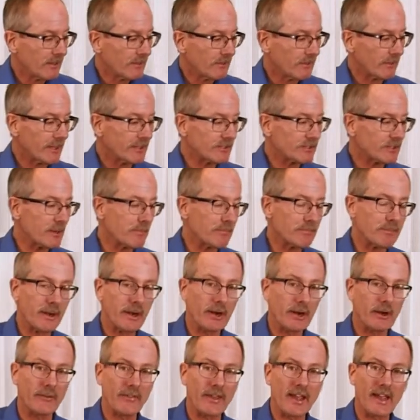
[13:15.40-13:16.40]
Let's
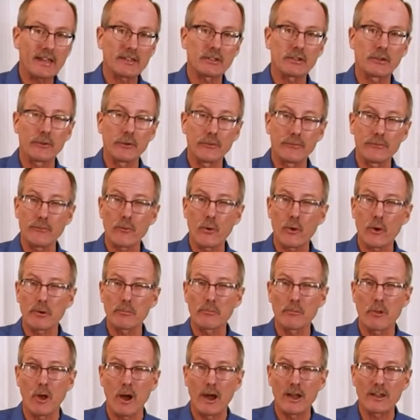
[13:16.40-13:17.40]
compare that to the
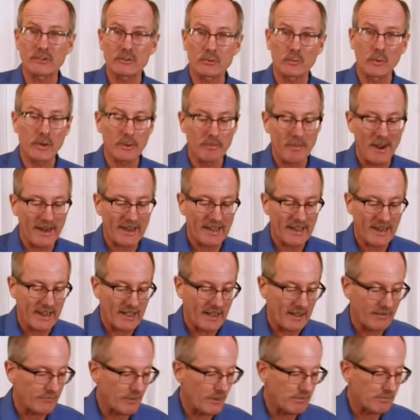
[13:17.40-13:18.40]
form loss we might
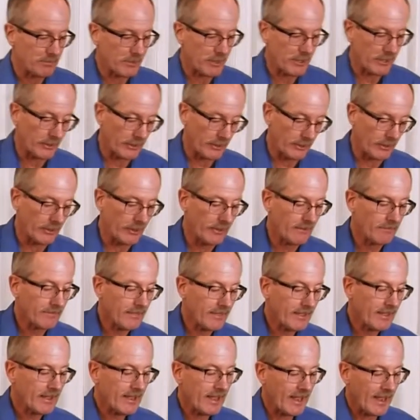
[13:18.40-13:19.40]
have up here
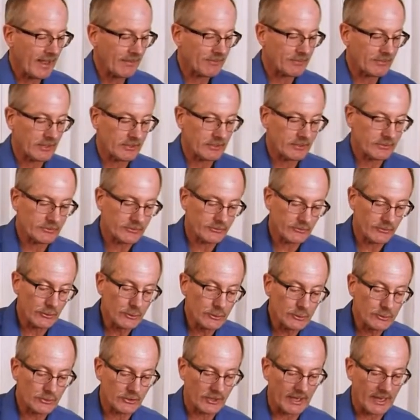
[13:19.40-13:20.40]
at the
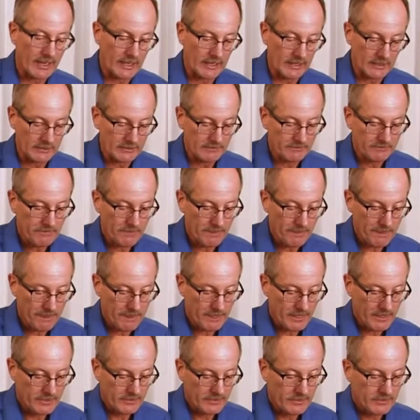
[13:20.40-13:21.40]
sluice gate.
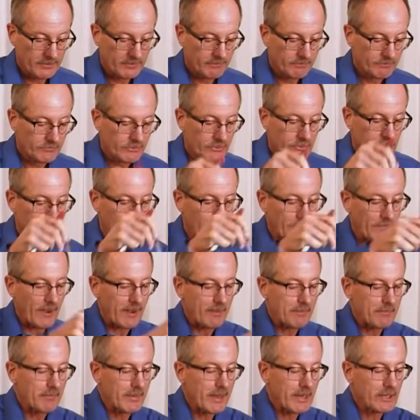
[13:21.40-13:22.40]
So if I
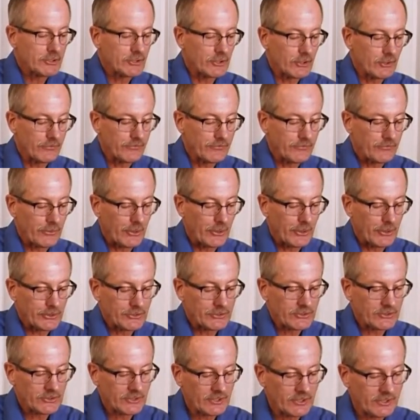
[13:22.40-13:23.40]
measure
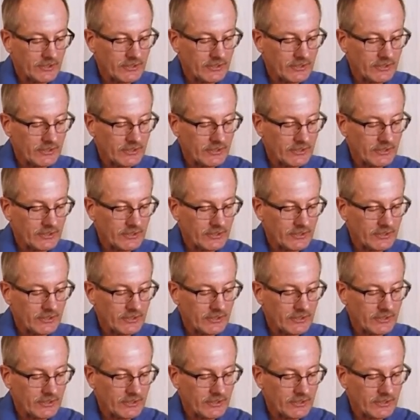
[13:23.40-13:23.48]
first